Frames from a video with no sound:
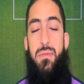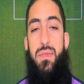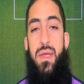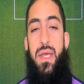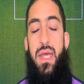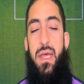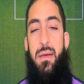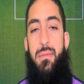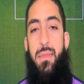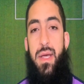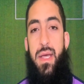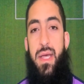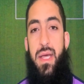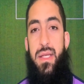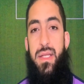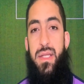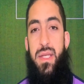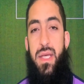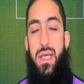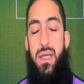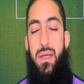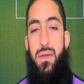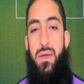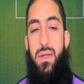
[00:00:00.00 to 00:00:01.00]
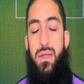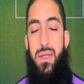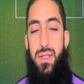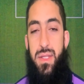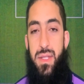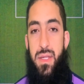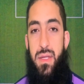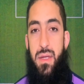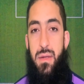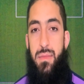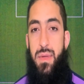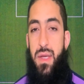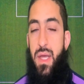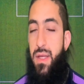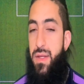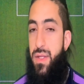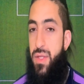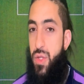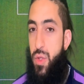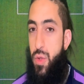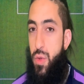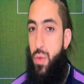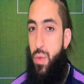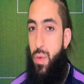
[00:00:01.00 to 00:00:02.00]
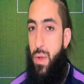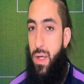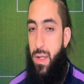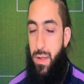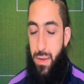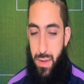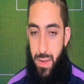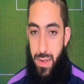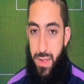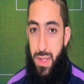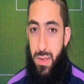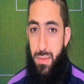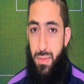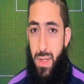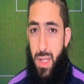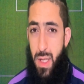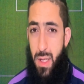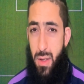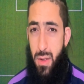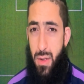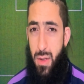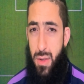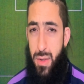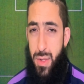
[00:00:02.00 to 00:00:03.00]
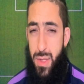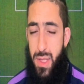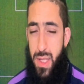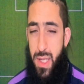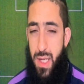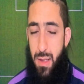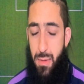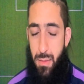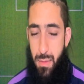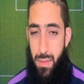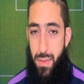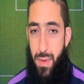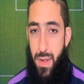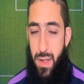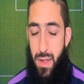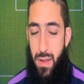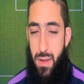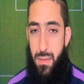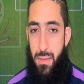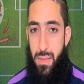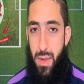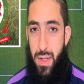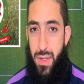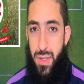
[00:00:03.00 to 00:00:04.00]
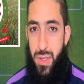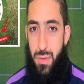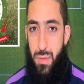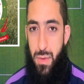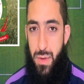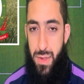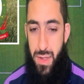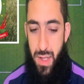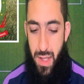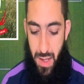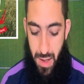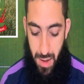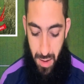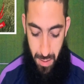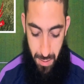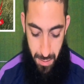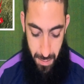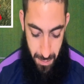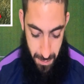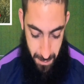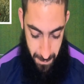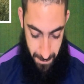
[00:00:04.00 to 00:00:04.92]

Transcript: game against England, it's going to be a 2-1. It's going to be a close game, but Belgium will take it.